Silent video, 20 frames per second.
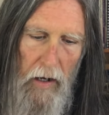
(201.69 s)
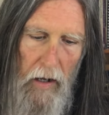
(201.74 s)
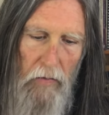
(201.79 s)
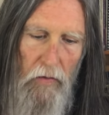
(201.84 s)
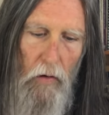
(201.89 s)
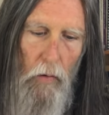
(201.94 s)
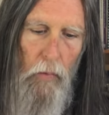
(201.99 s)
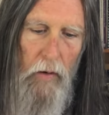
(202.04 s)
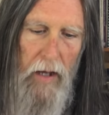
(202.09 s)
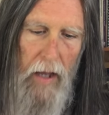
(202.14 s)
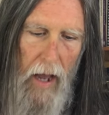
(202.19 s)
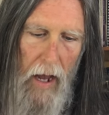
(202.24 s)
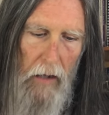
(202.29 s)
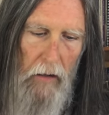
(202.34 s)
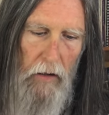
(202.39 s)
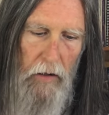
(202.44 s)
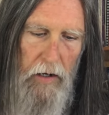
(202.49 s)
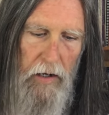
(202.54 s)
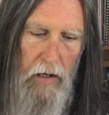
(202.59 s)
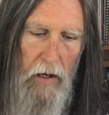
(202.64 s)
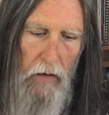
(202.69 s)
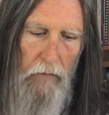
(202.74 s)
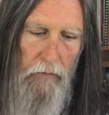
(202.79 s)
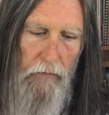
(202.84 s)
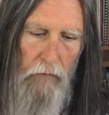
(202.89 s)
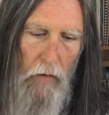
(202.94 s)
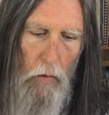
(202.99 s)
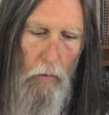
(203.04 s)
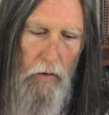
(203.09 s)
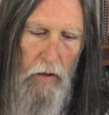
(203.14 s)
and the reality
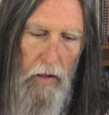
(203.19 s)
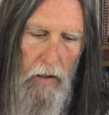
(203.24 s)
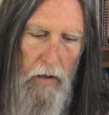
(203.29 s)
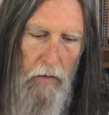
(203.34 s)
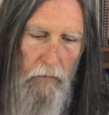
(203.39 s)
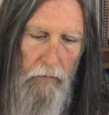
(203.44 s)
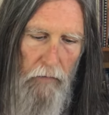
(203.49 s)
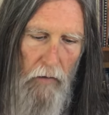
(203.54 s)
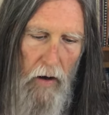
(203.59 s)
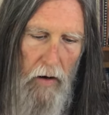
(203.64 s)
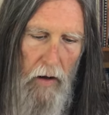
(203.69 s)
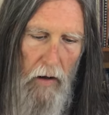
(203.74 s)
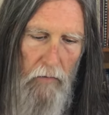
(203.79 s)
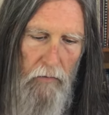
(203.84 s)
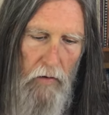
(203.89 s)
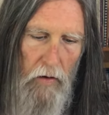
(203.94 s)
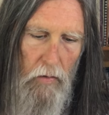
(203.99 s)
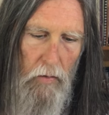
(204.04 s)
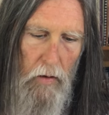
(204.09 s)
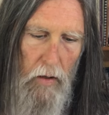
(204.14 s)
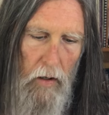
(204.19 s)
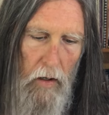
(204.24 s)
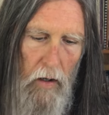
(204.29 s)
unfolding in front of you.